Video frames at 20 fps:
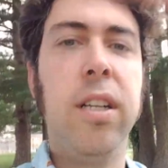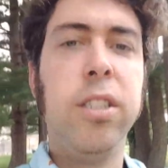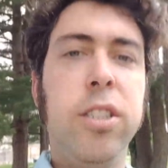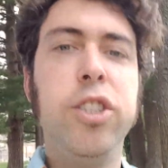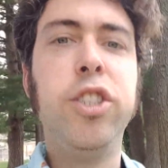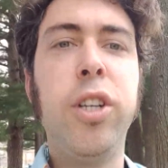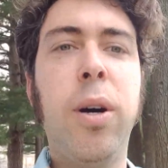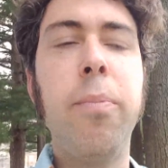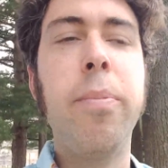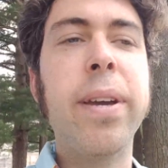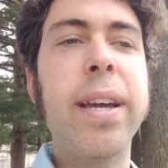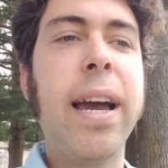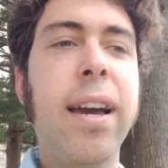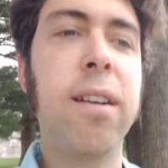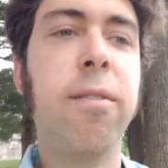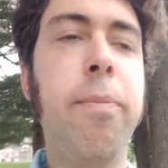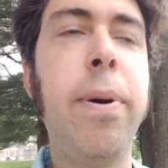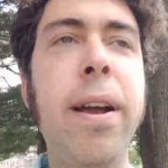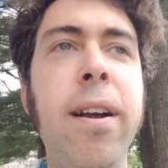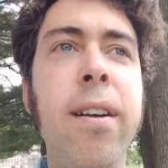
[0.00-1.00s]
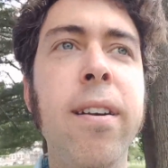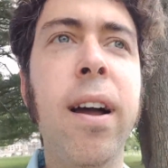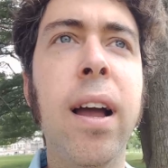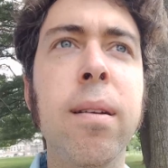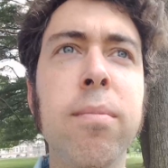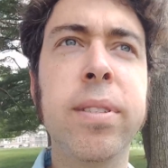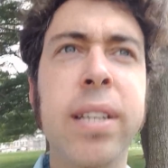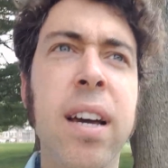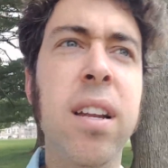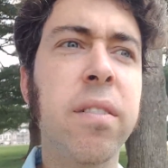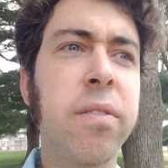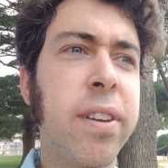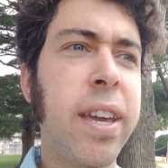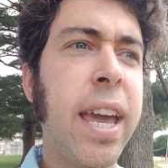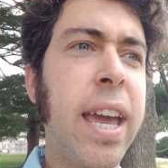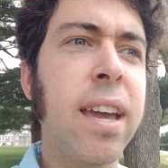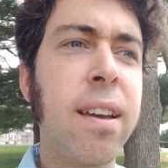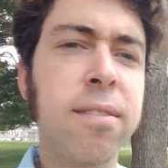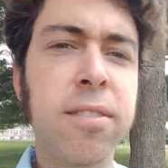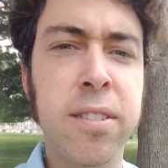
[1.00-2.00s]
jumping out of paradigms, out of
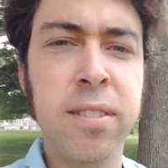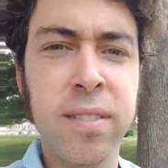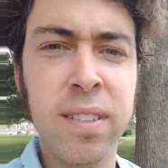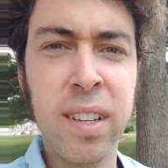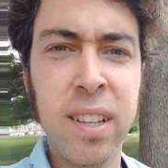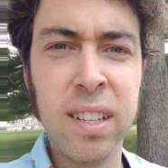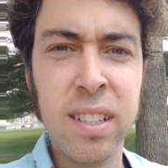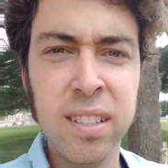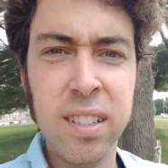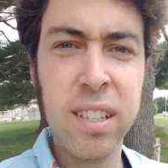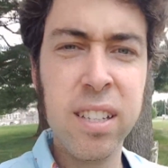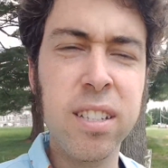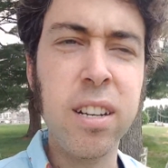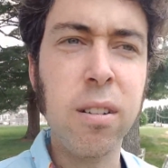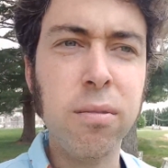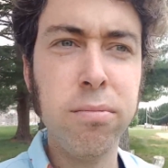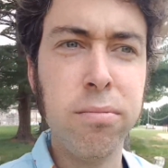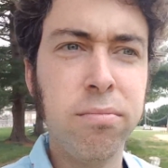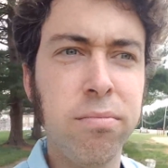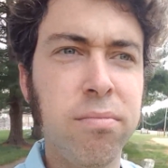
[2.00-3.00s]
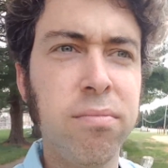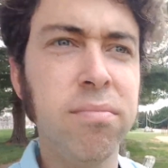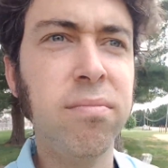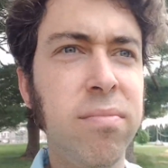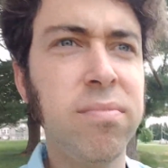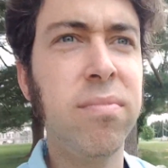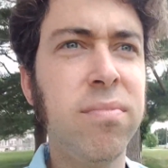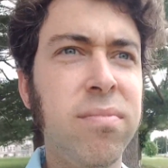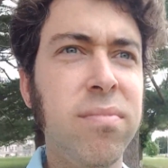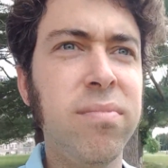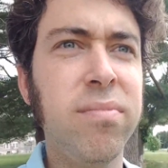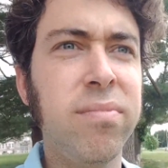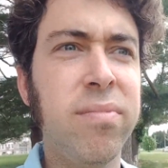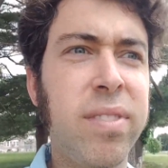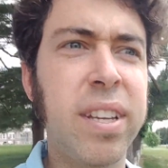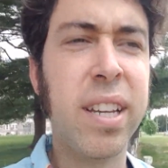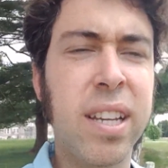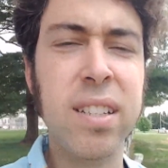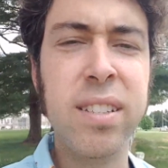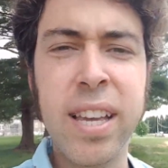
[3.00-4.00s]
caves,
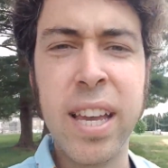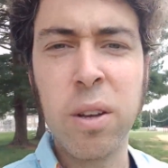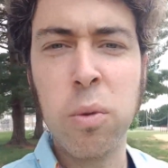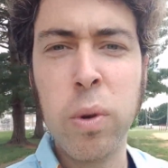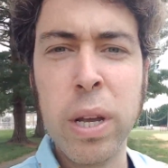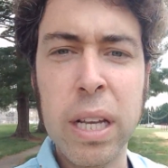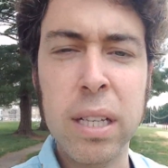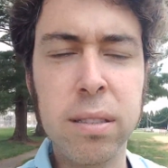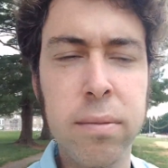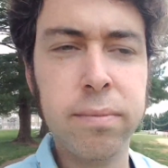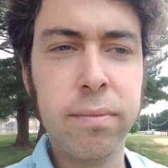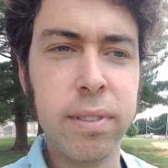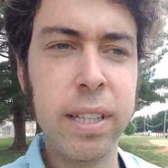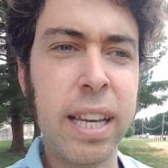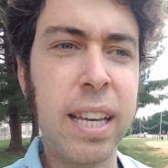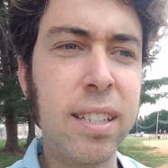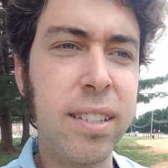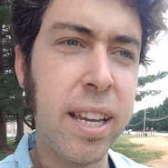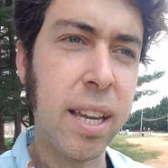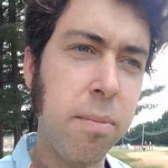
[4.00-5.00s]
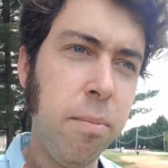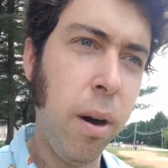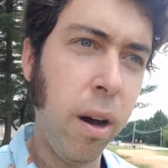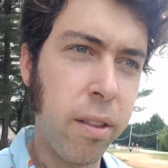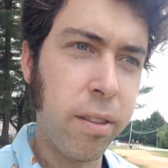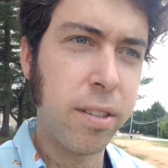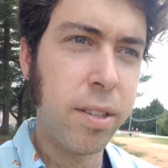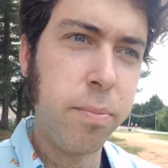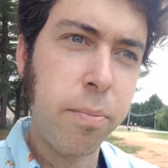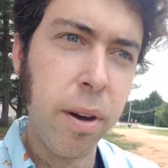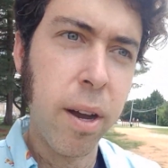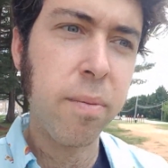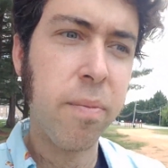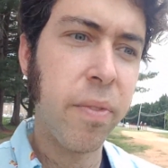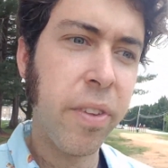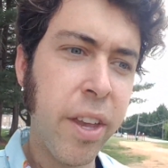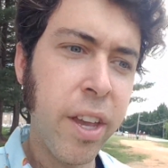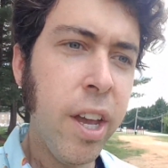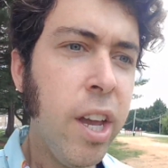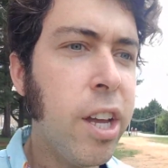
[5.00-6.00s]
they can take weeks, they can take months, but
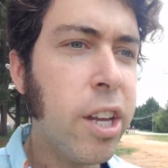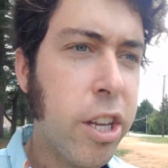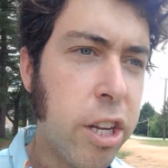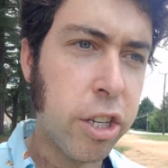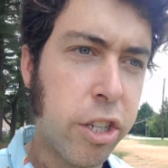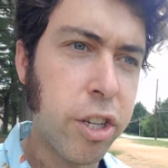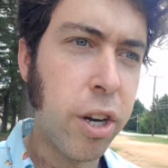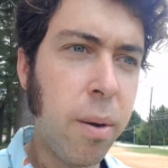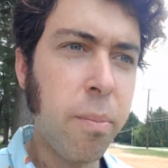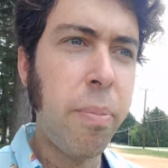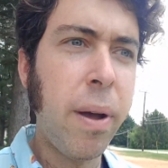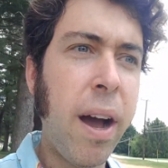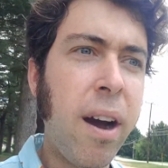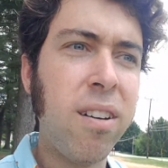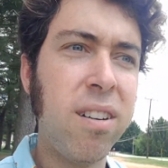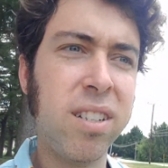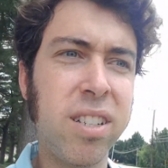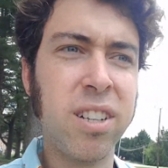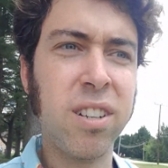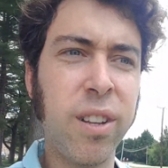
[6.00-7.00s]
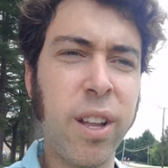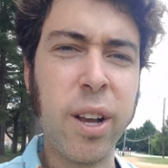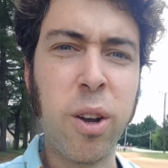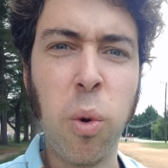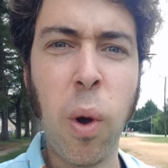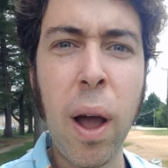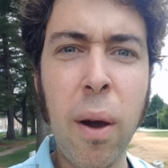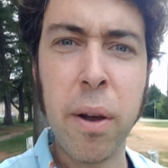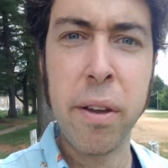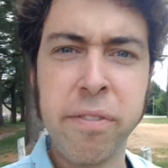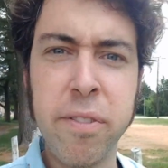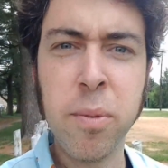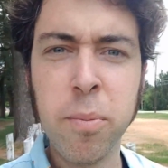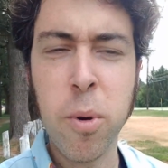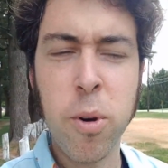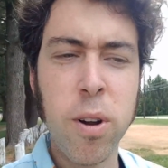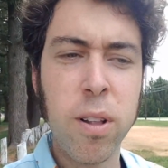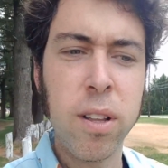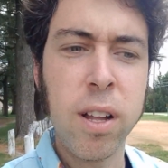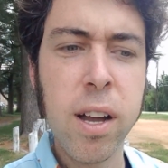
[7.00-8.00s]
you jump out and you're like, wow, I feel
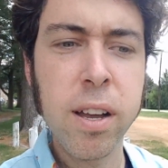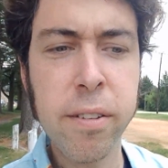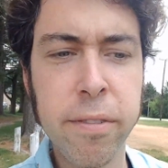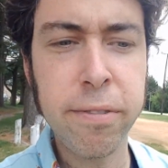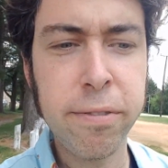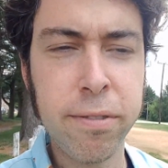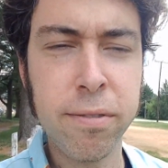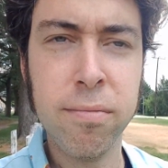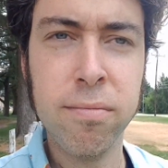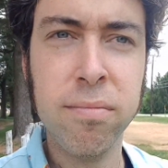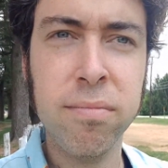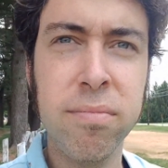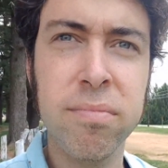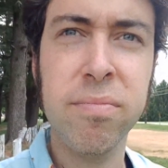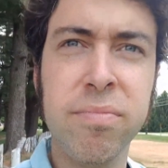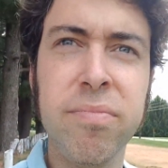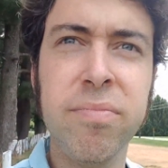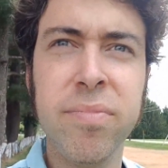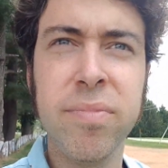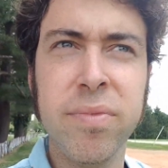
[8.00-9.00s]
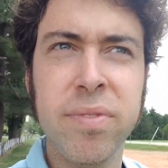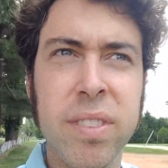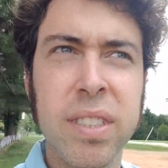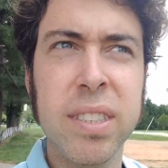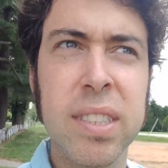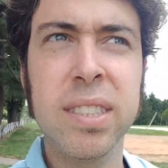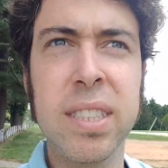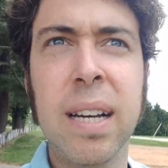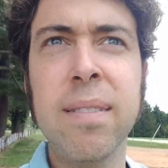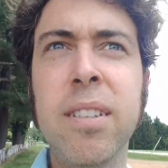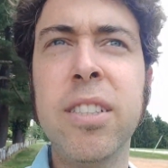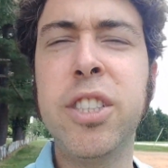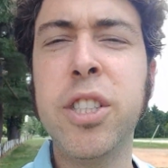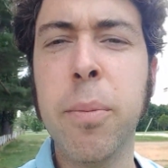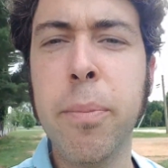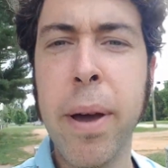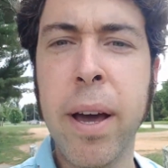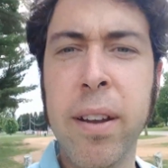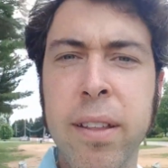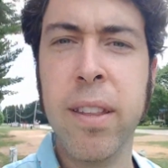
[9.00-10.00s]
more alive. Time to
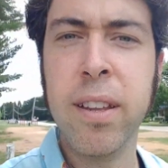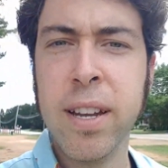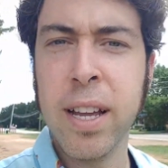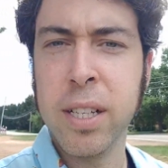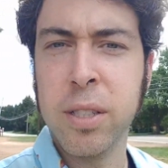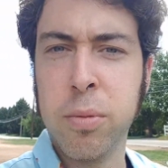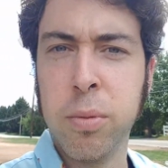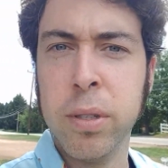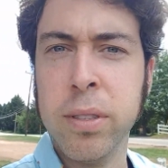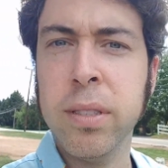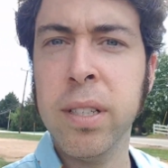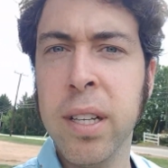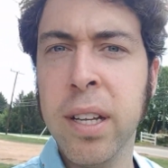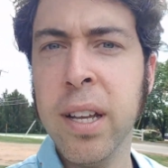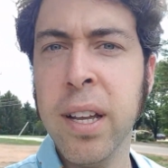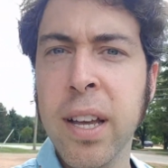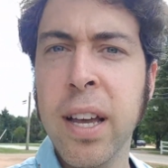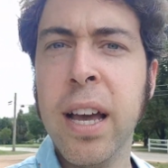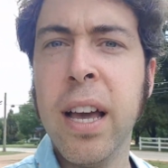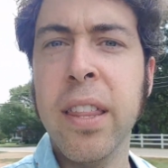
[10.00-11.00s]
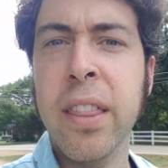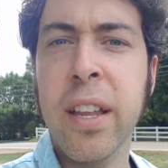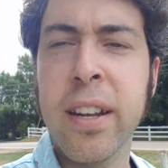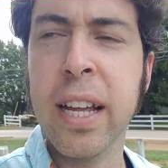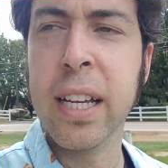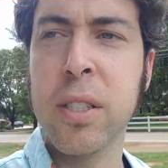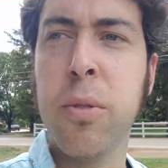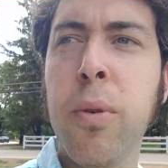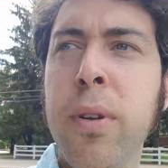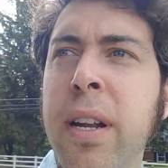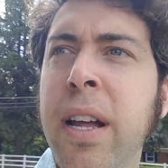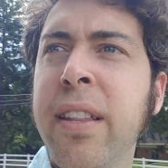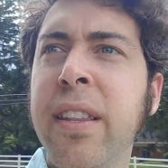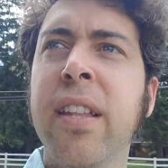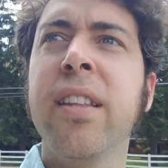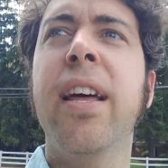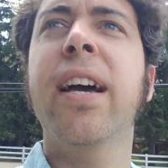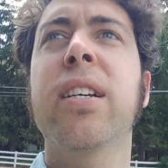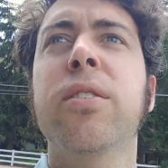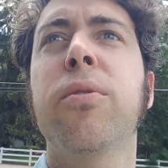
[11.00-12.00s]
jump out of the next one, and the next one, and the
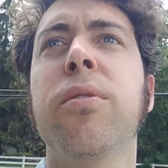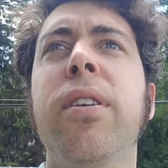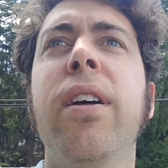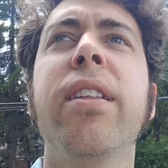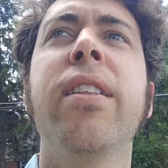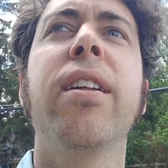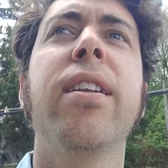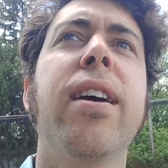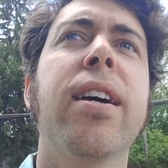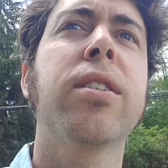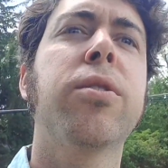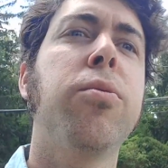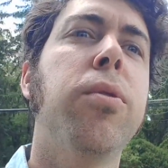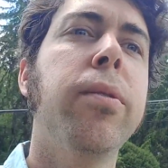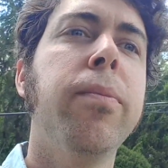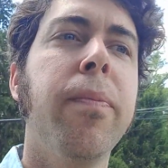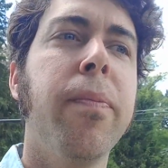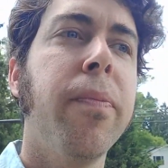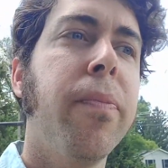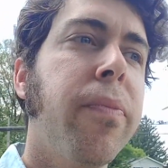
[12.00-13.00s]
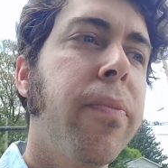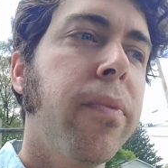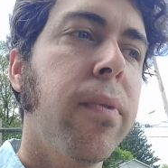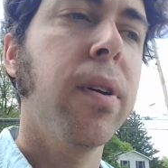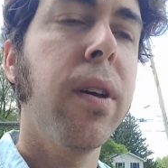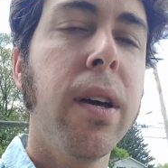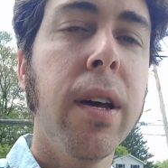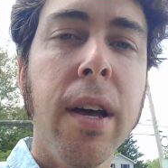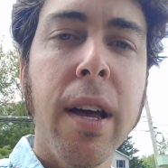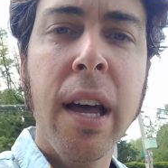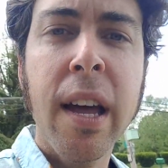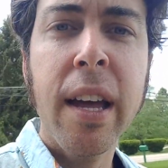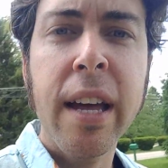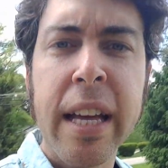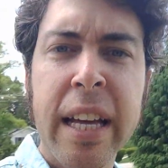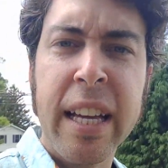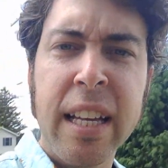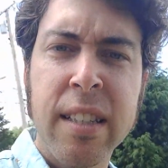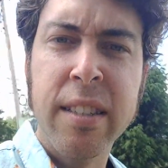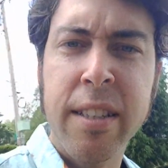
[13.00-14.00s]
next one, and the next one.
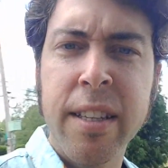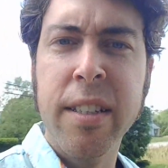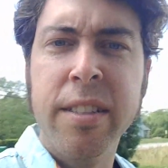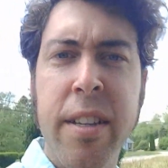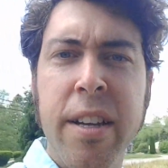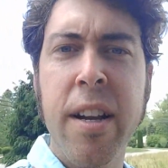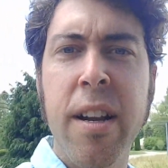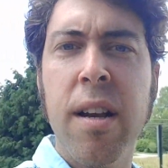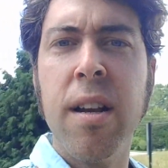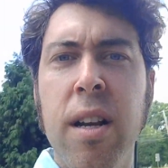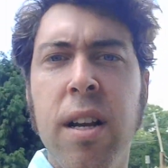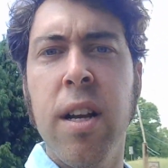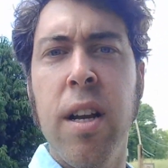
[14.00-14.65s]
It gets easier,